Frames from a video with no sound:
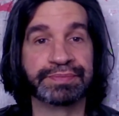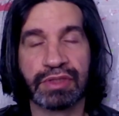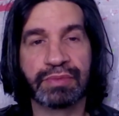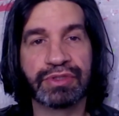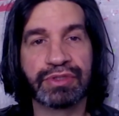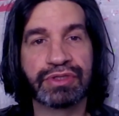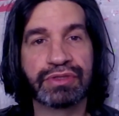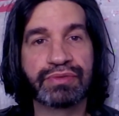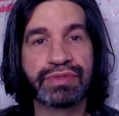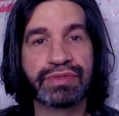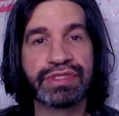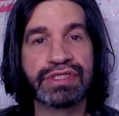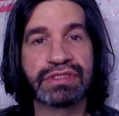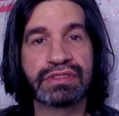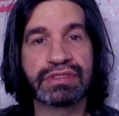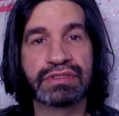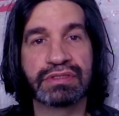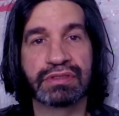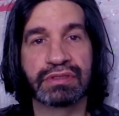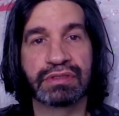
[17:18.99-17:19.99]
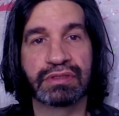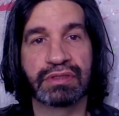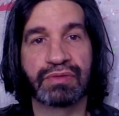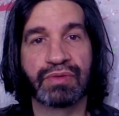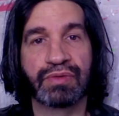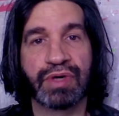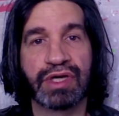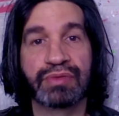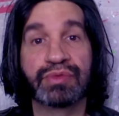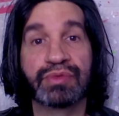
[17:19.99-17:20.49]
But the reason
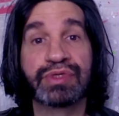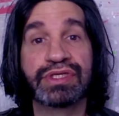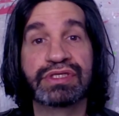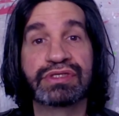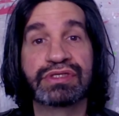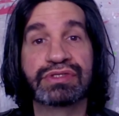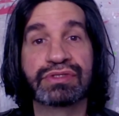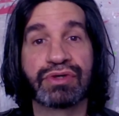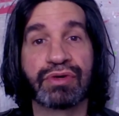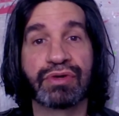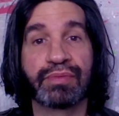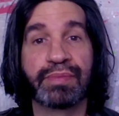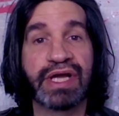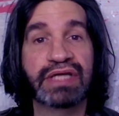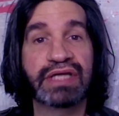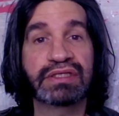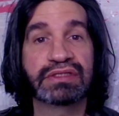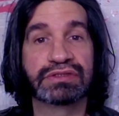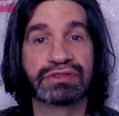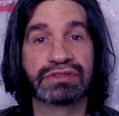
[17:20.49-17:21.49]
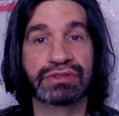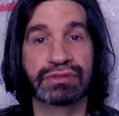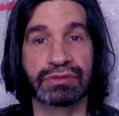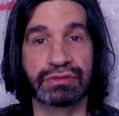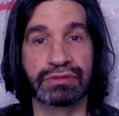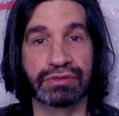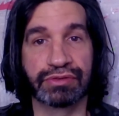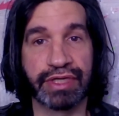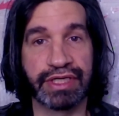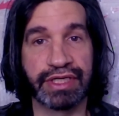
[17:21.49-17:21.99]
why we need to go back
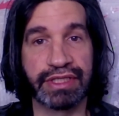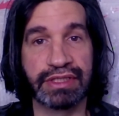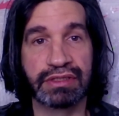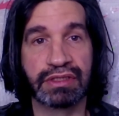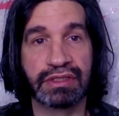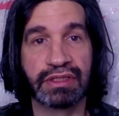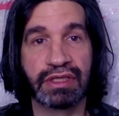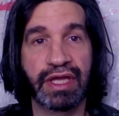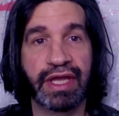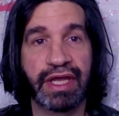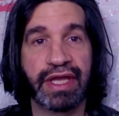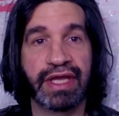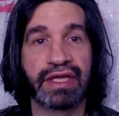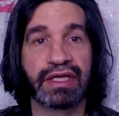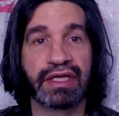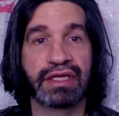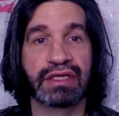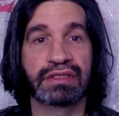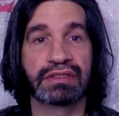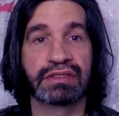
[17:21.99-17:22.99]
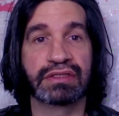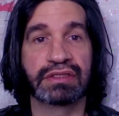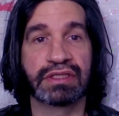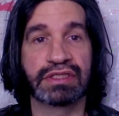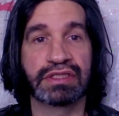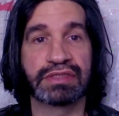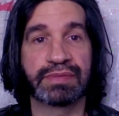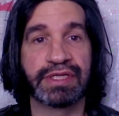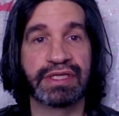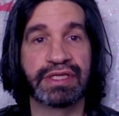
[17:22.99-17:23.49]
to credit and
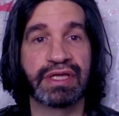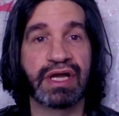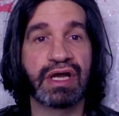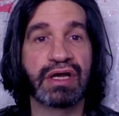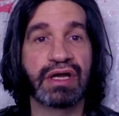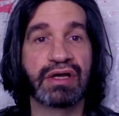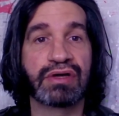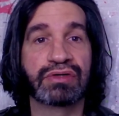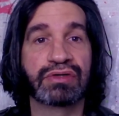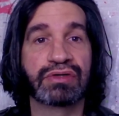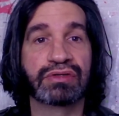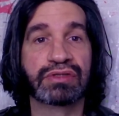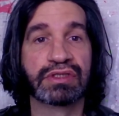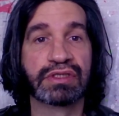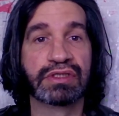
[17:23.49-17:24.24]
explain how